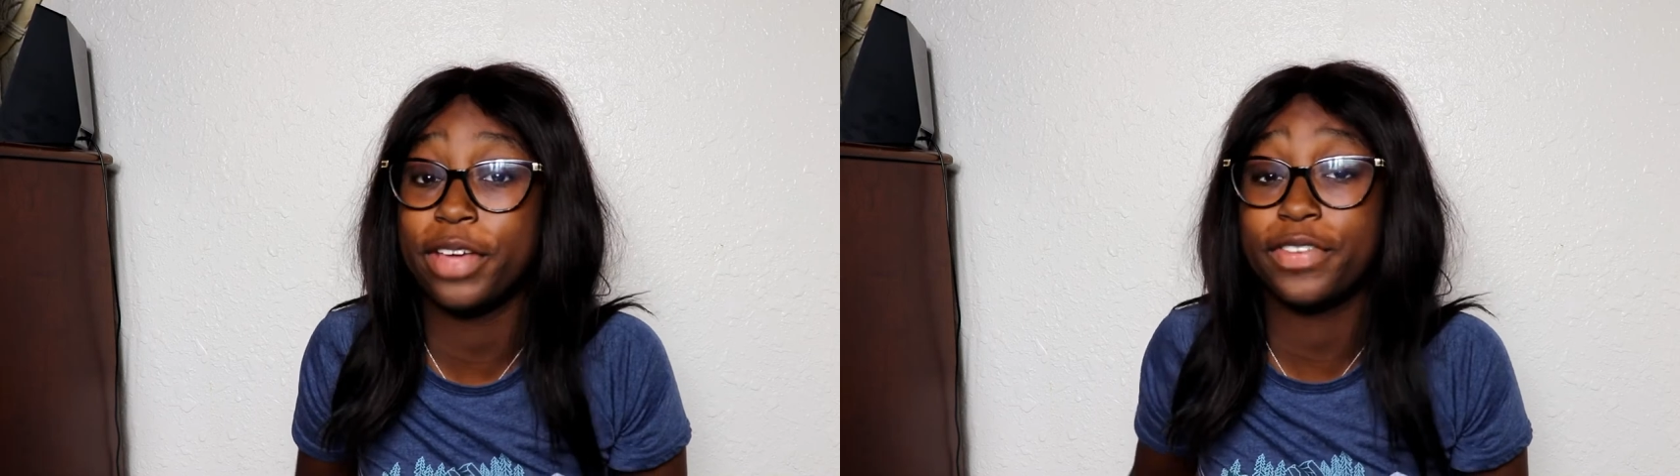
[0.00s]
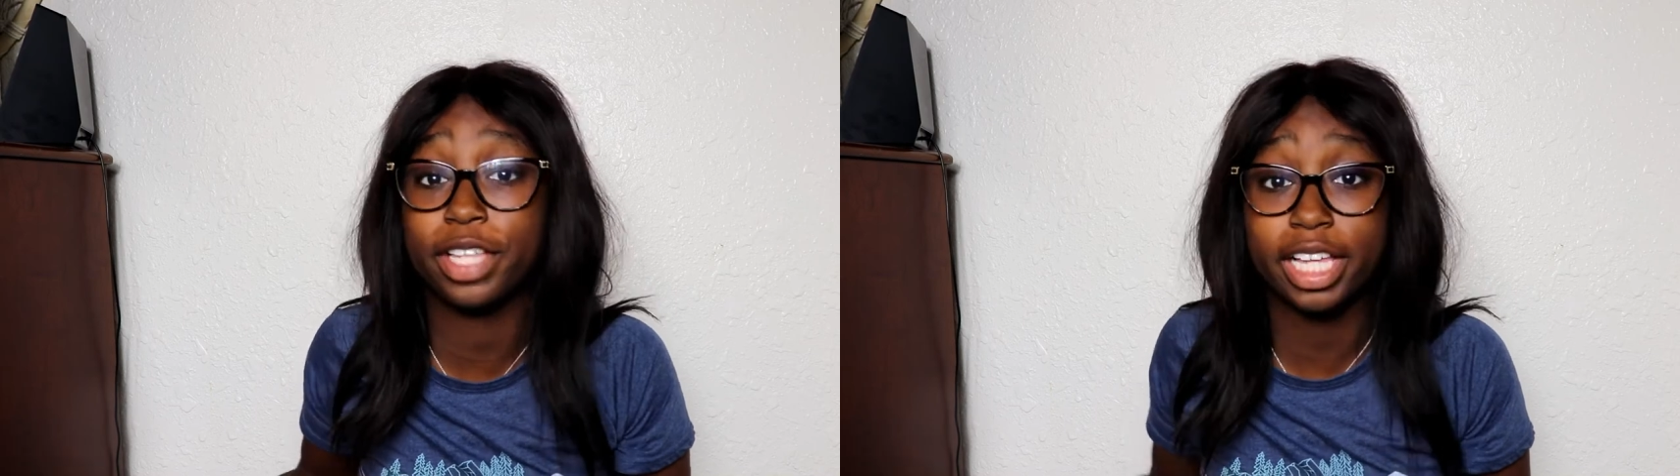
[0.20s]

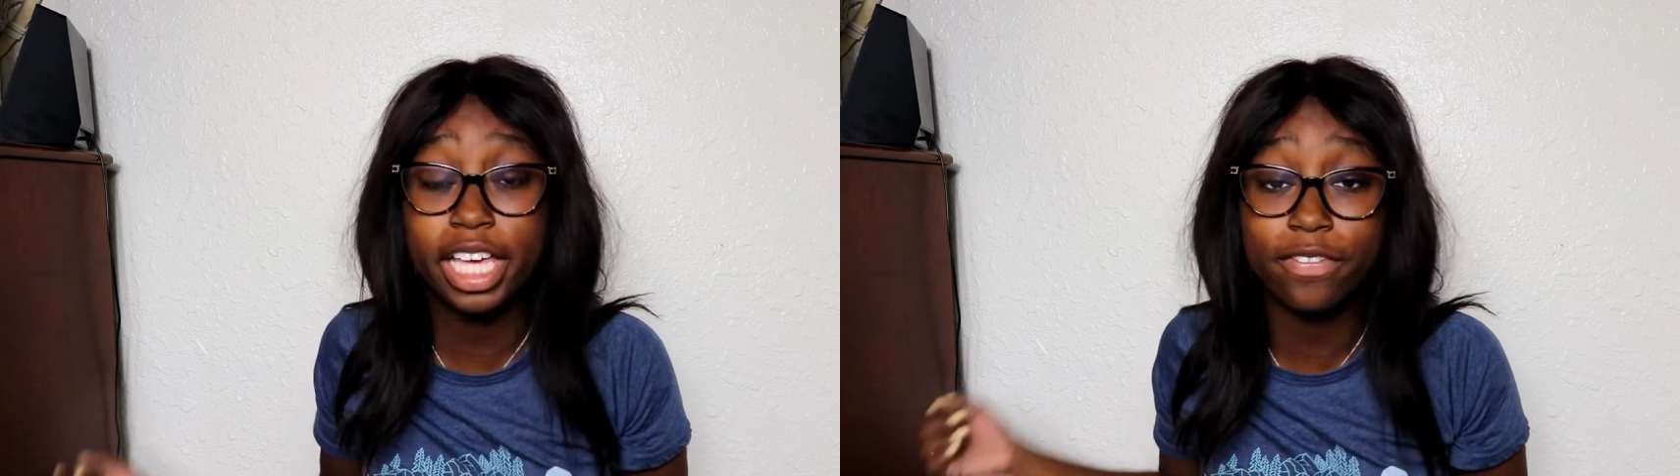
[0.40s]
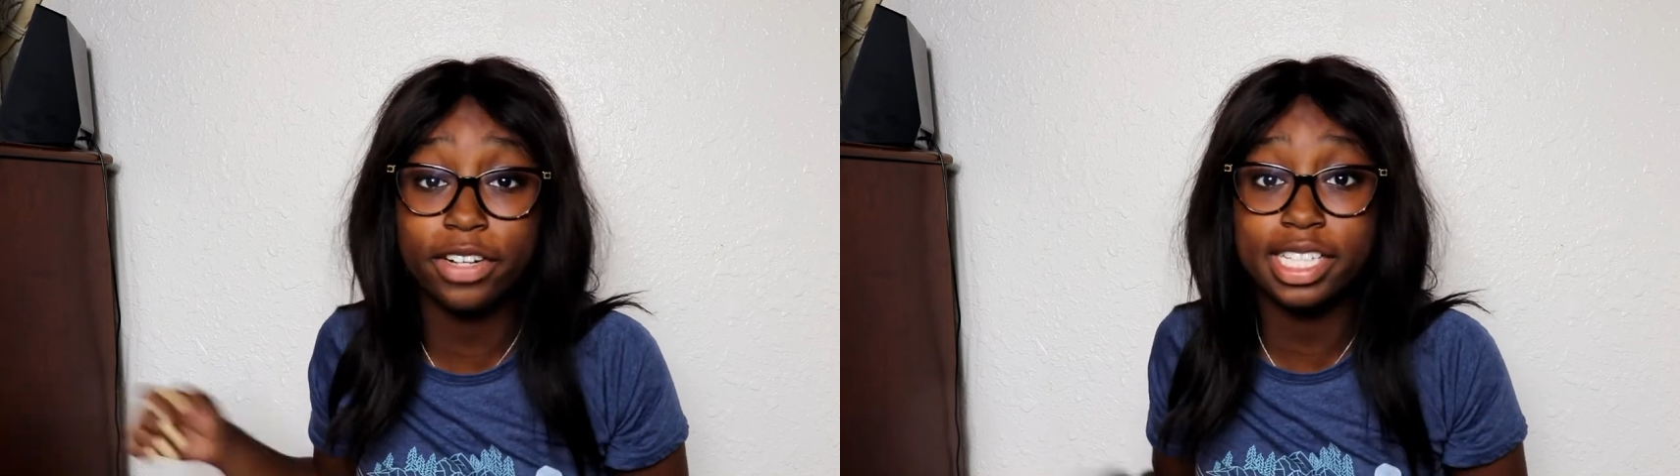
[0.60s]
If you're
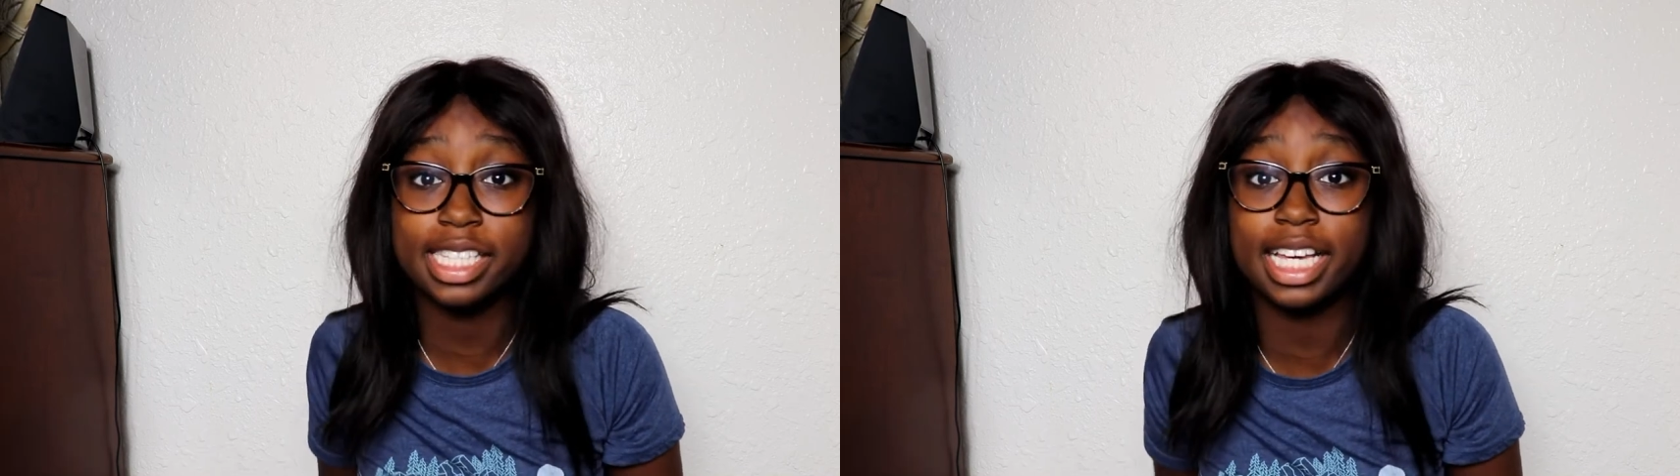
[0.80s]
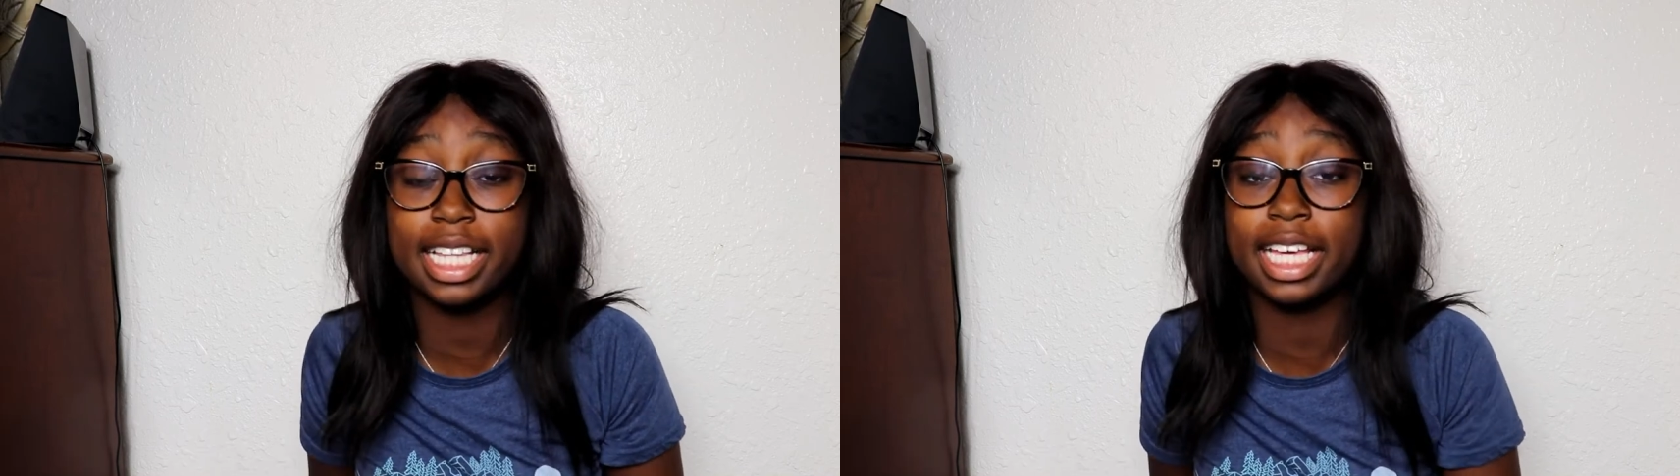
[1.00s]
looking for a
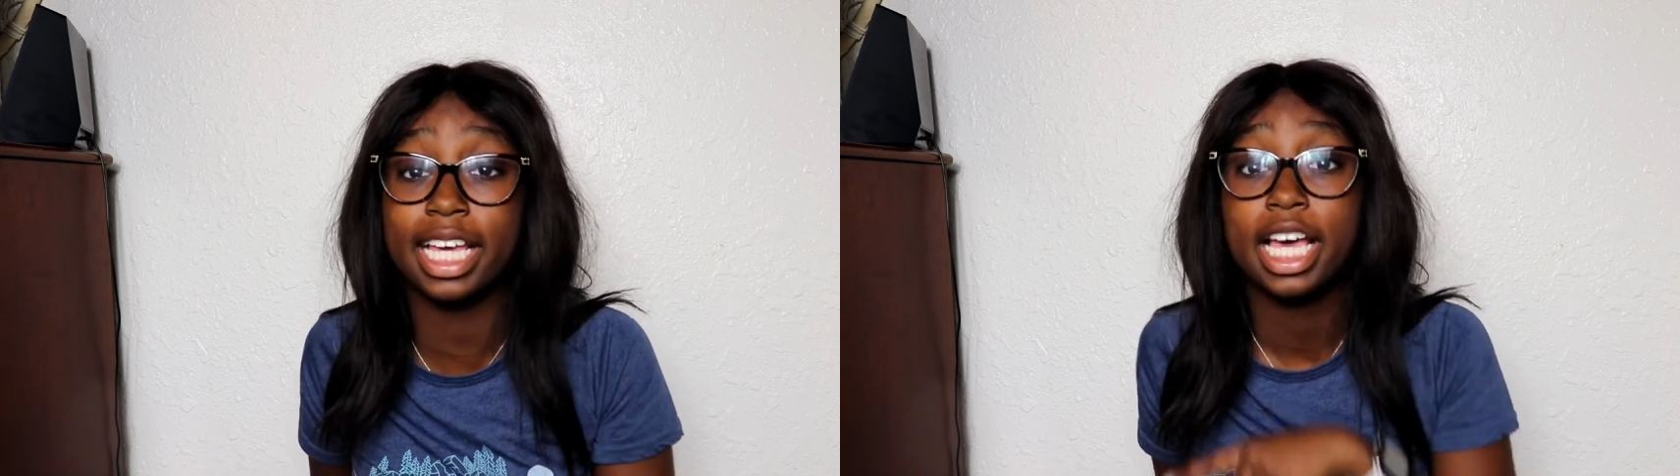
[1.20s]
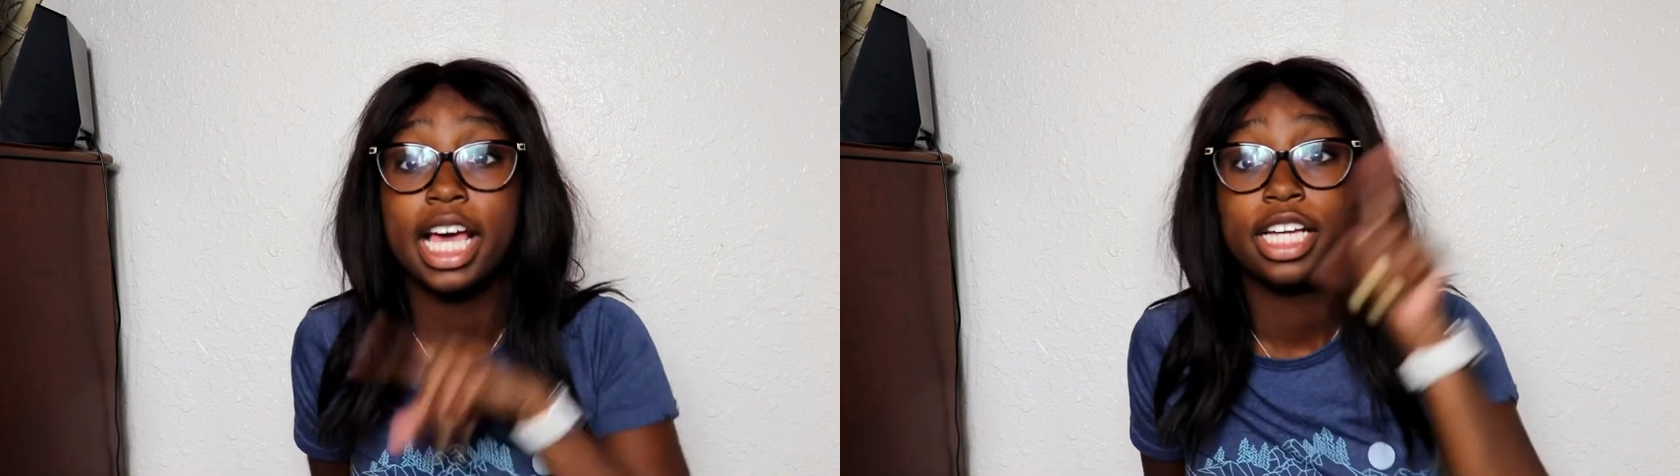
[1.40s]
Stanley,